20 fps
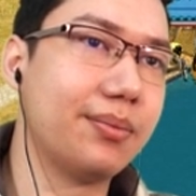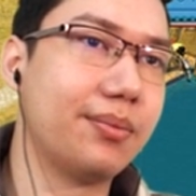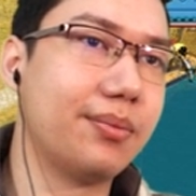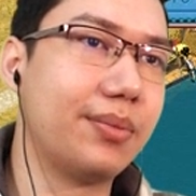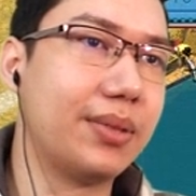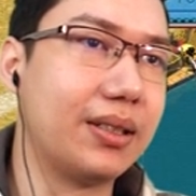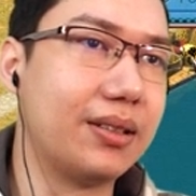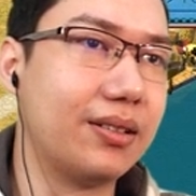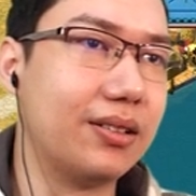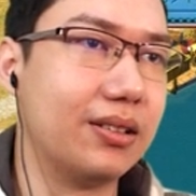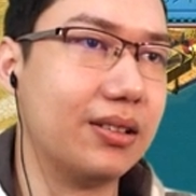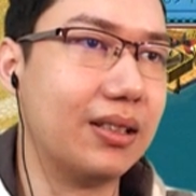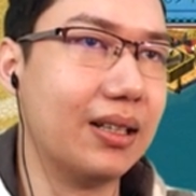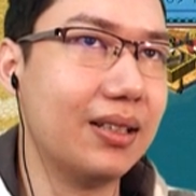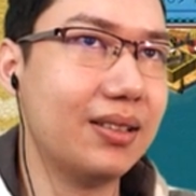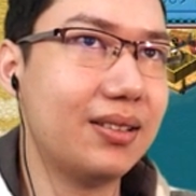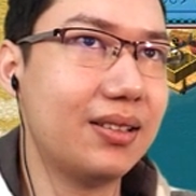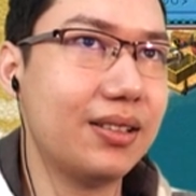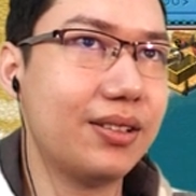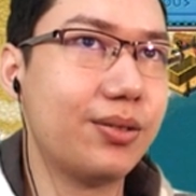But
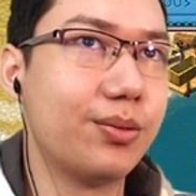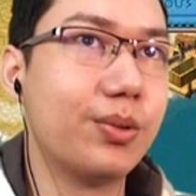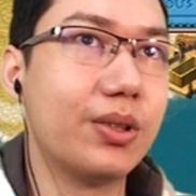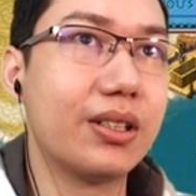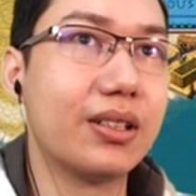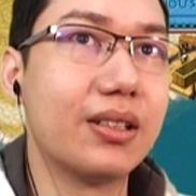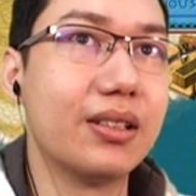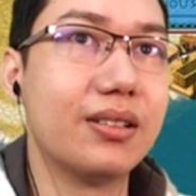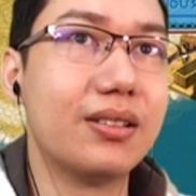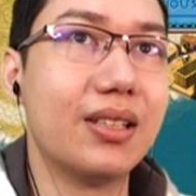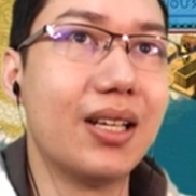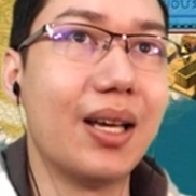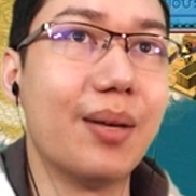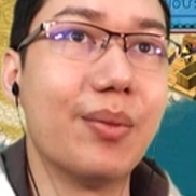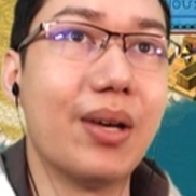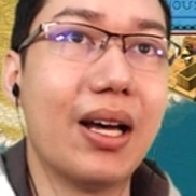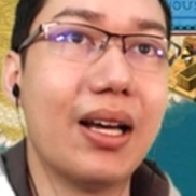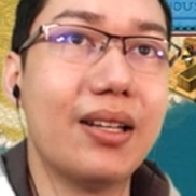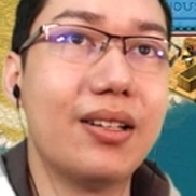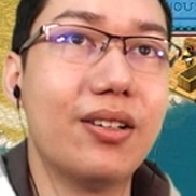does this work the same?
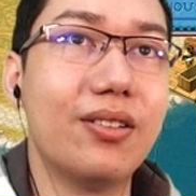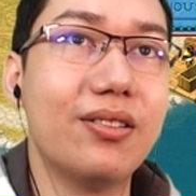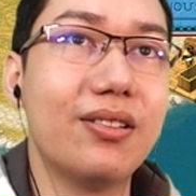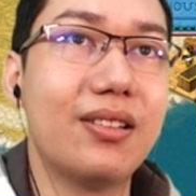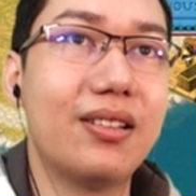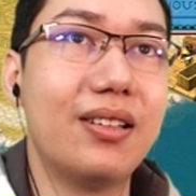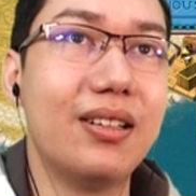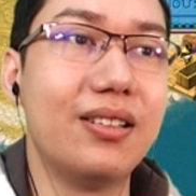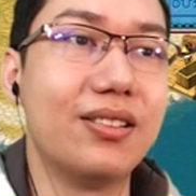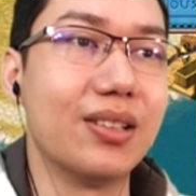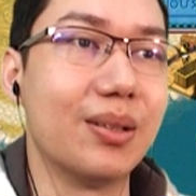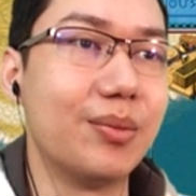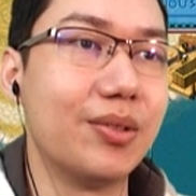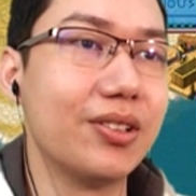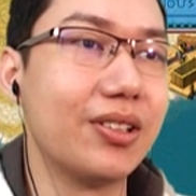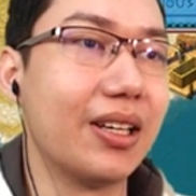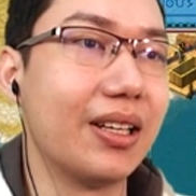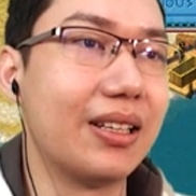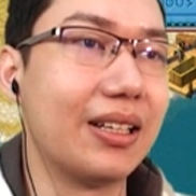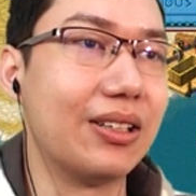I don't think so. I'm
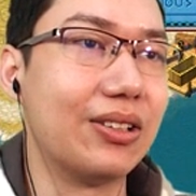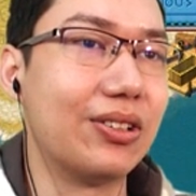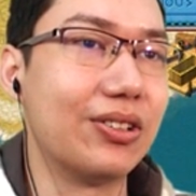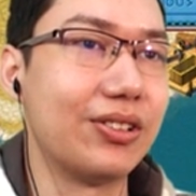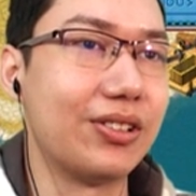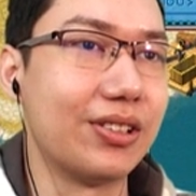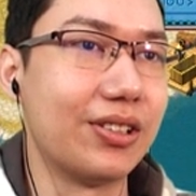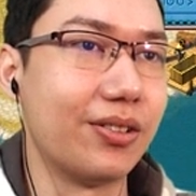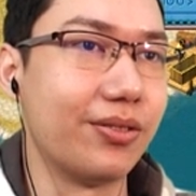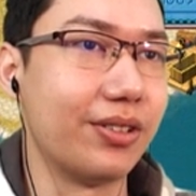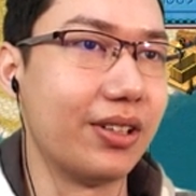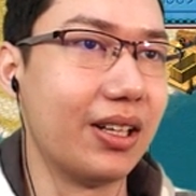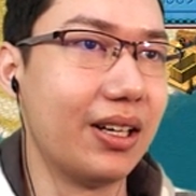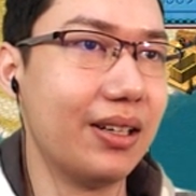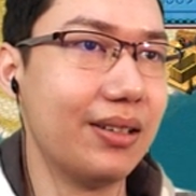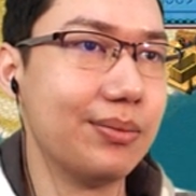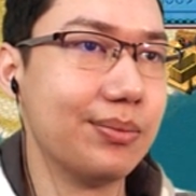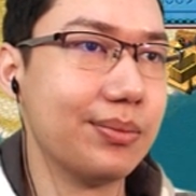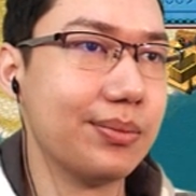looking at that orchard over there.